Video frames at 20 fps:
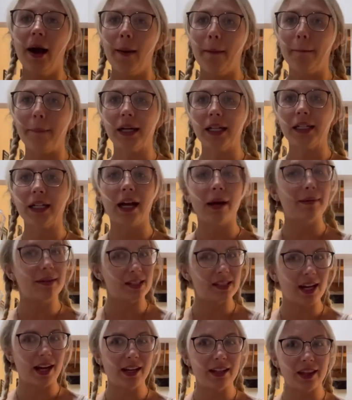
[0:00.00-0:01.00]
But I'm
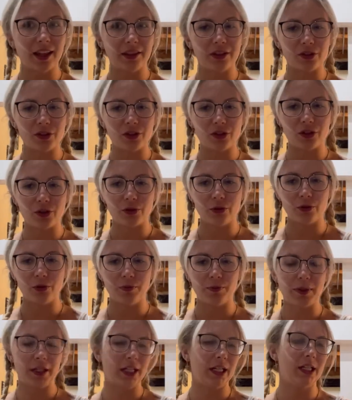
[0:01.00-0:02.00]
excited that there's two
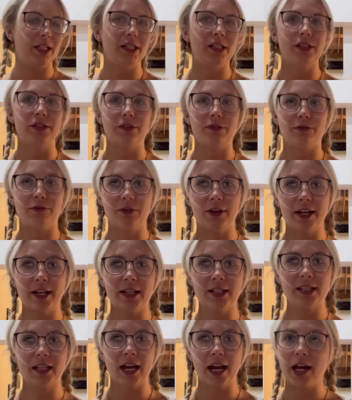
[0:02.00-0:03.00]
because Frank
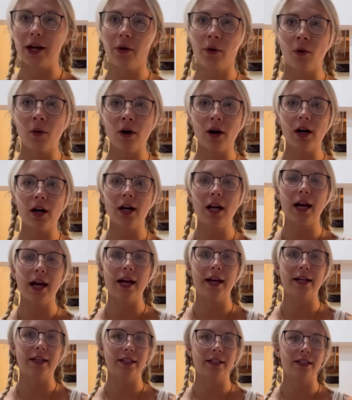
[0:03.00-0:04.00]
is an egg whore
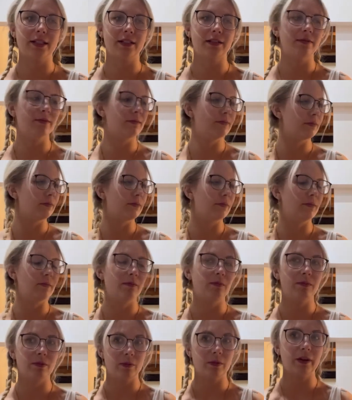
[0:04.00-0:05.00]
and
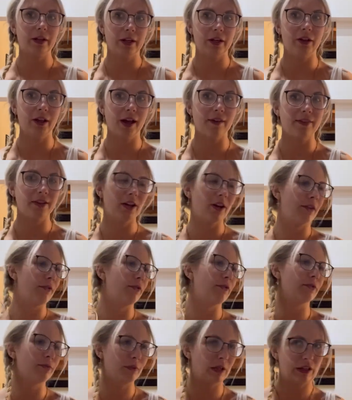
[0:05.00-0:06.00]
he'll have enough
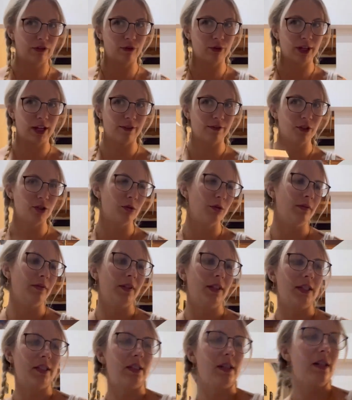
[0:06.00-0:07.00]
if we have two of these.